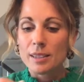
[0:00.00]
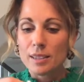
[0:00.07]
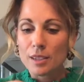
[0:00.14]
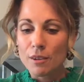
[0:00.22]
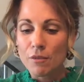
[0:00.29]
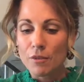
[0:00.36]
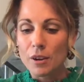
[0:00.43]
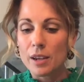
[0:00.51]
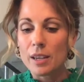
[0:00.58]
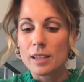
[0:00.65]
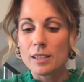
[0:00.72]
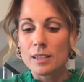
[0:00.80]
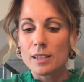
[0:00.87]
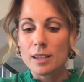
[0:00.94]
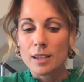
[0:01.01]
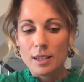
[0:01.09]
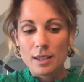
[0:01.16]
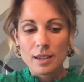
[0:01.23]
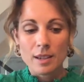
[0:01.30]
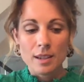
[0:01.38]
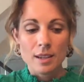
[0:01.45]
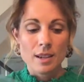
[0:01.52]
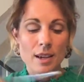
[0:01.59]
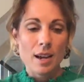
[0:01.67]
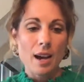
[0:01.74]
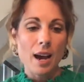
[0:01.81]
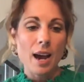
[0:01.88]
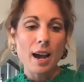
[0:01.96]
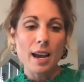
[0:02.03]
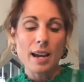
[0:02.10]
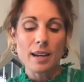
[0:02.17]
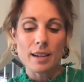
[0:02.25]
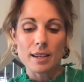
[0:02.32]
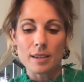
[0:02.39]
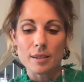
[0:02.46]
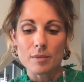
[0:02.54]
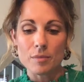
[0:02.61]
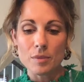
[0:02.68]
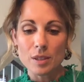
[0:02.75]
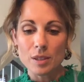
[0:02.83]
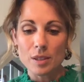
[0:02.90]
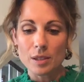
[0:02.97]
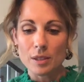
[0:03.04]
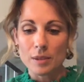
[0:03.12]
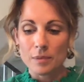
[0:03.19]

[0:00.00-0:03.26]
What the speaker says: different items